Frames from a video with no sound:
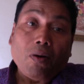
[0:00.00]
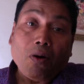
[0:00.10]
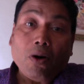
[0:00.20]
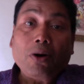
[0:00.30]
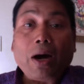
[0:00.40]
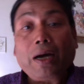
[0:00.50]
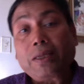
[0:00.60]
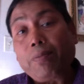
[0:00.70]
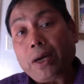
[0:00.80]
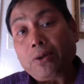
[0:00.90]
or
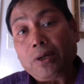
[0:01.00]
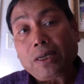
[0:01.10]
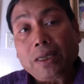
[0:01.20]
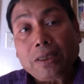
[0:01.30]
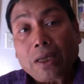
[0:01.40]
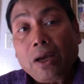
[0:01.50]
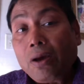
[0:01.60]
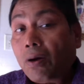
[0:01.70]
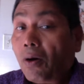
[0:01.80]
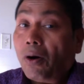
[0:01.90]
other minorities
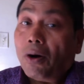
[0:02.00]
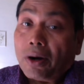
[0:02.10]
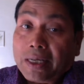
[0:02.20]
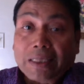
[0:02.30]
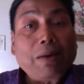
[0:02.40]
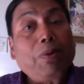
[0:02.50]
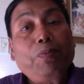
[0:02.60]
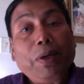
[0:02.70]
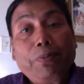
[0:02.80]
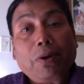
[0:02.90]
or disabled
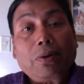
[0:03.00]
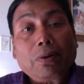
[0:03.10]
people.